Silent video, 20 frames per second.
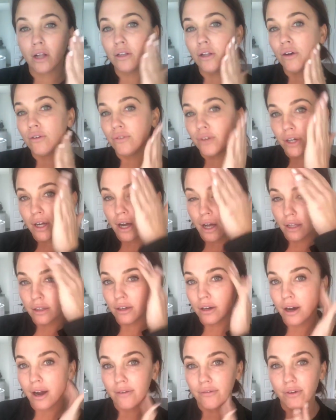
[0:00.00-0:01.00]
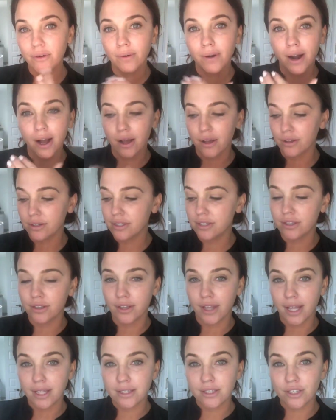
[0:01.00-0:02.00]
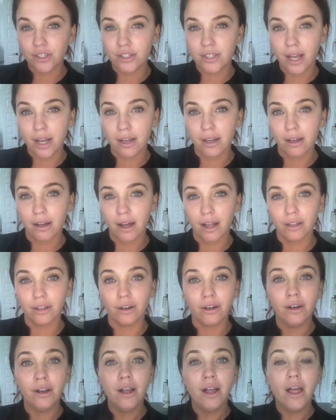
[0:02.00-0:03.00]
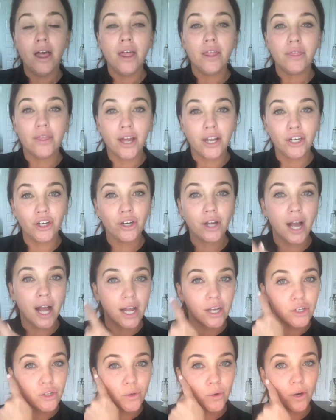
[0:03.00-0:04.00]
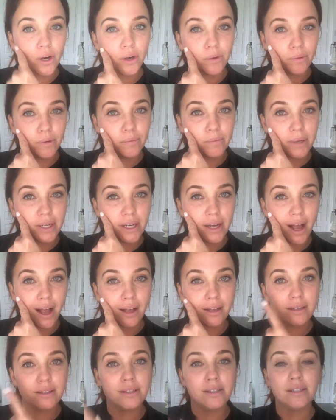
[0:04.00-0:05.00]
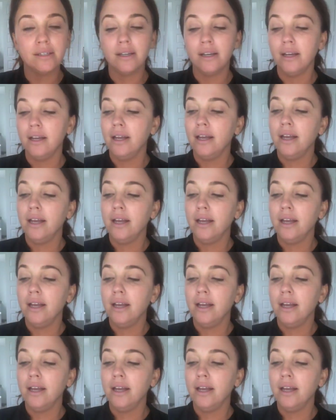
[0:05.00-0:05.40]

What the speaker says: all over color everywhere else, so that's your second color. Then your contour would be next.